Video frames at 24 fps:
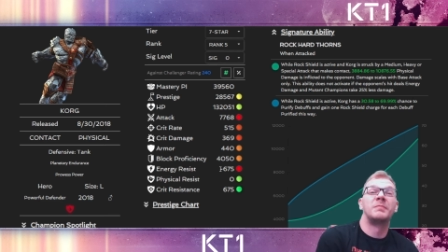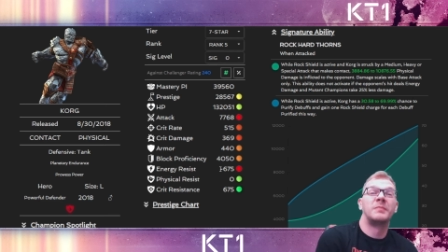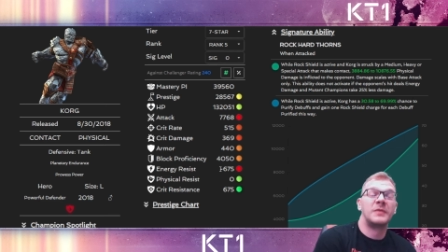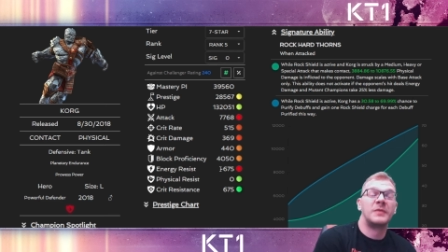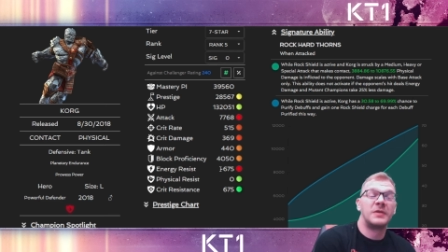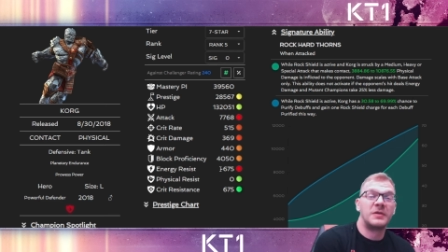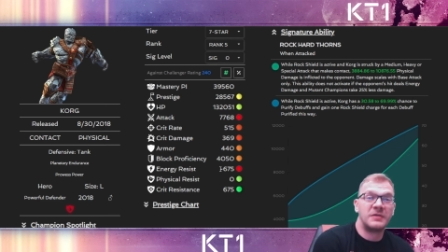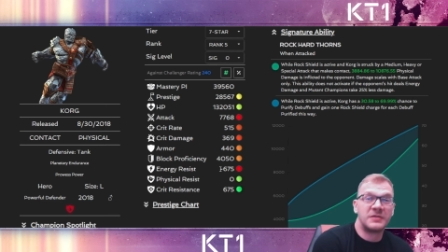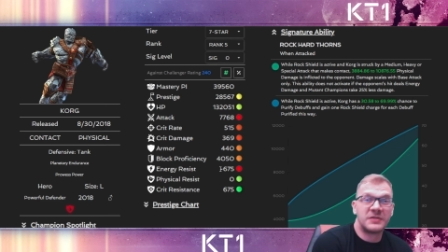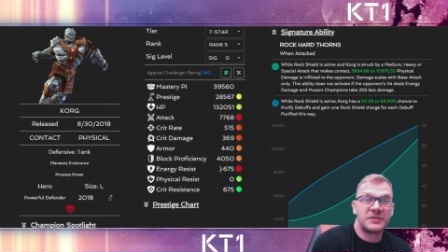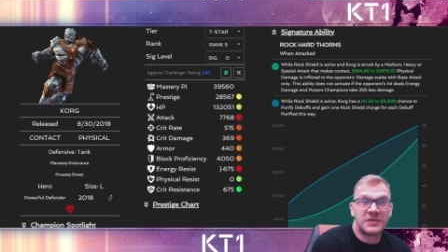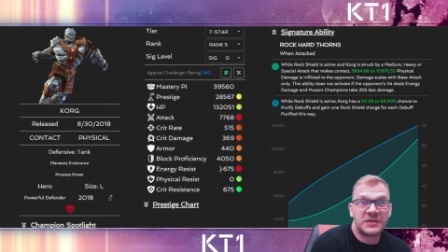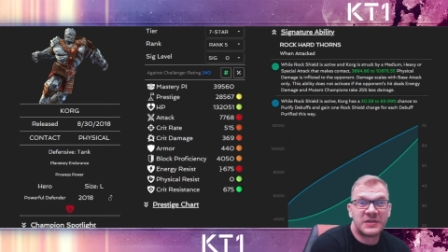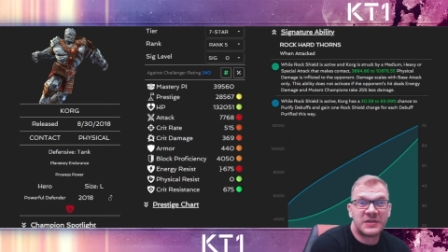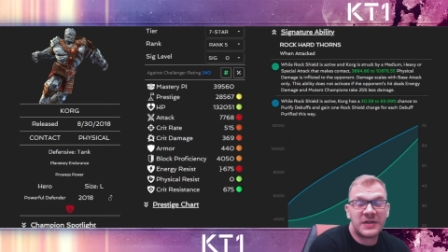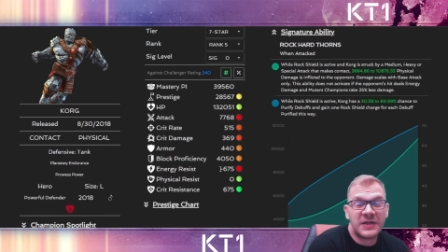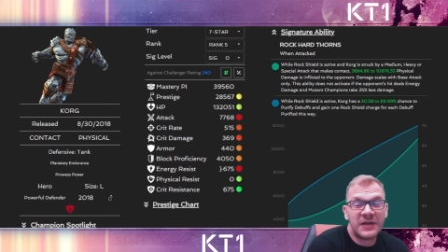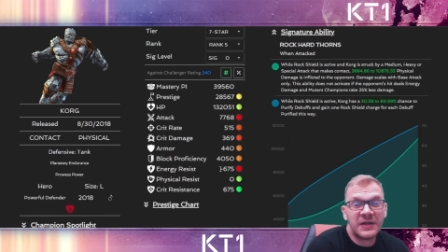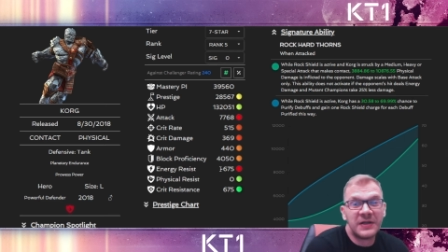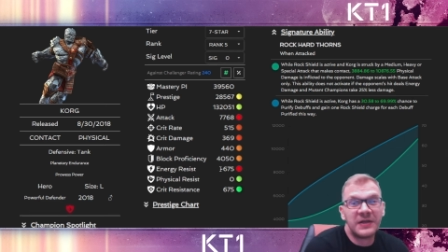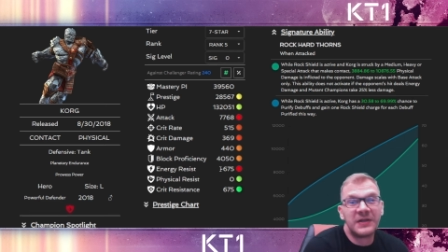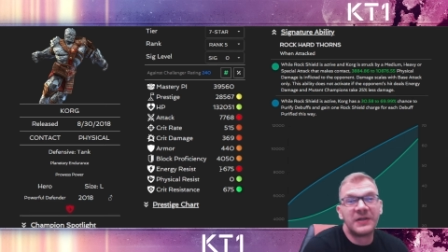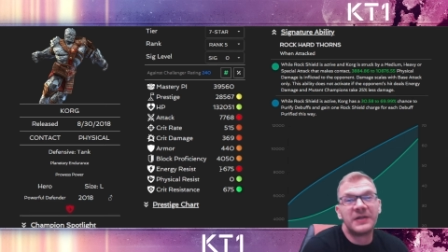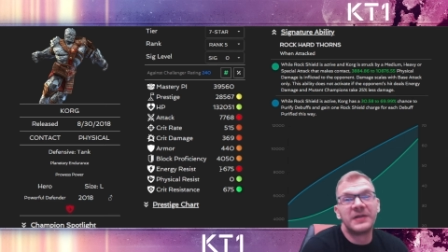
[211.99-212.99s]
you
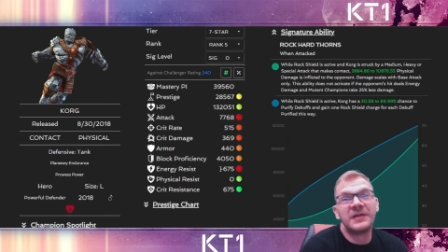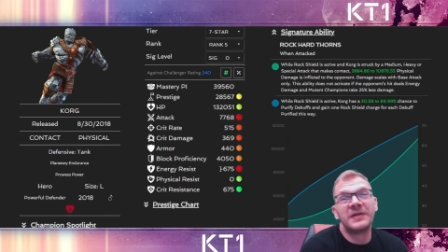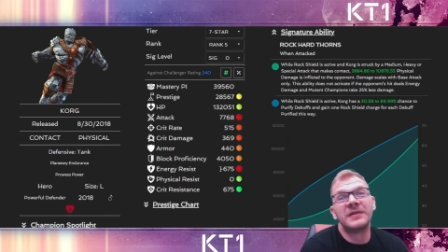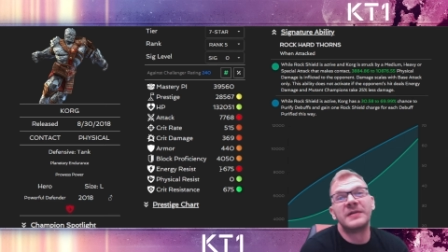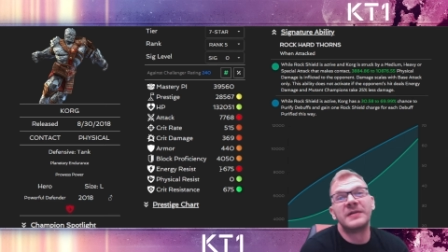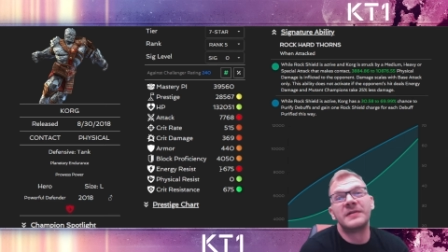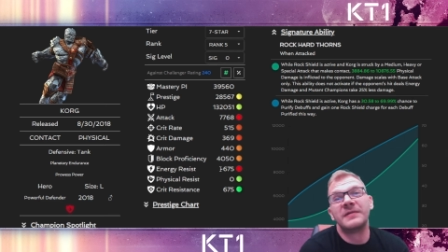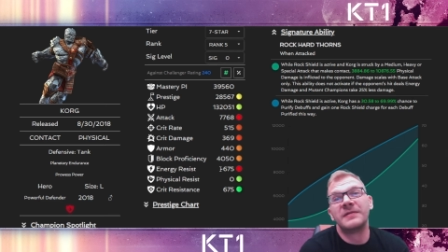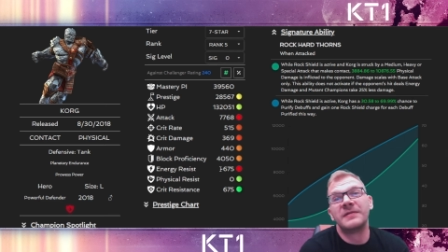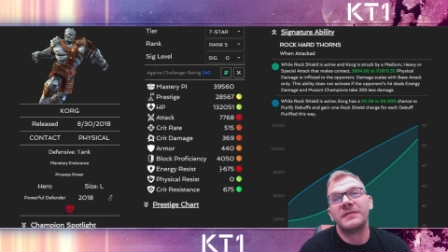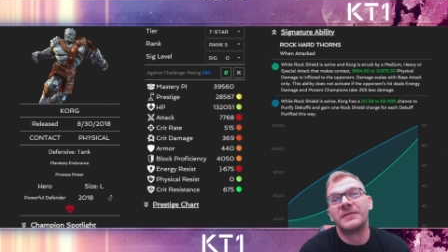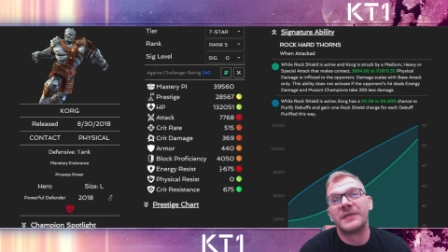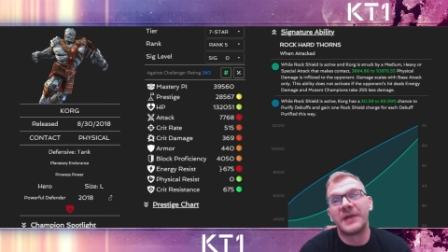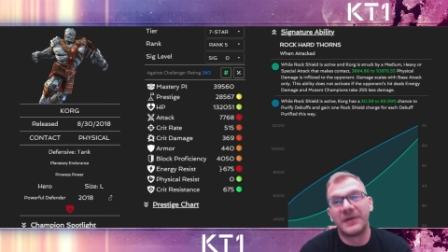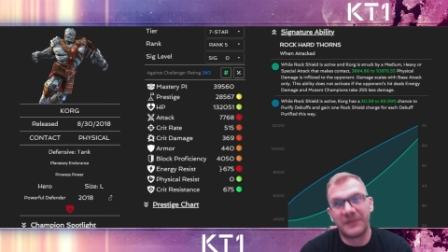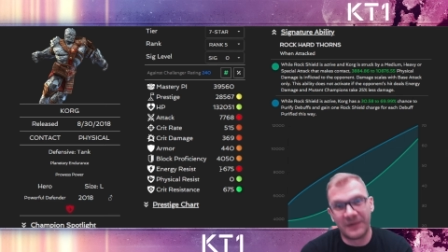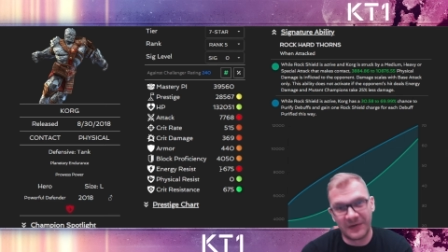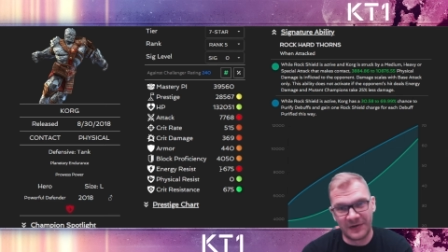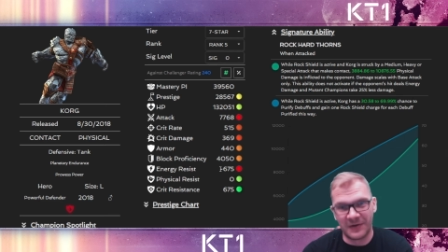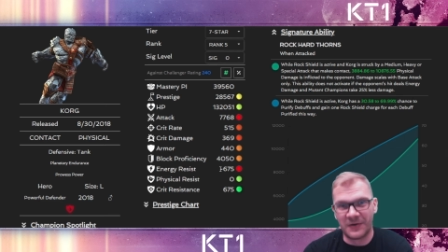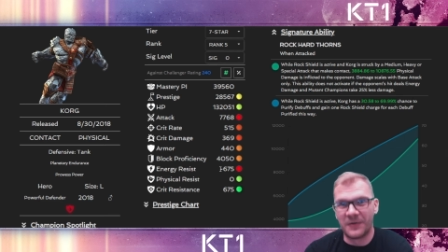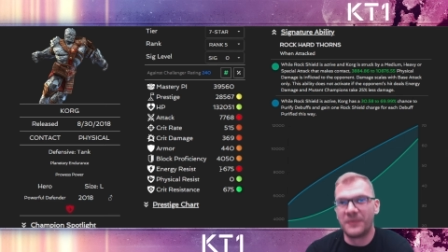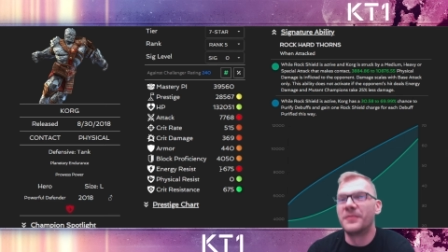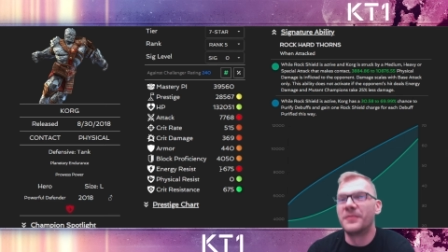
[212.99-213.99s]
still never know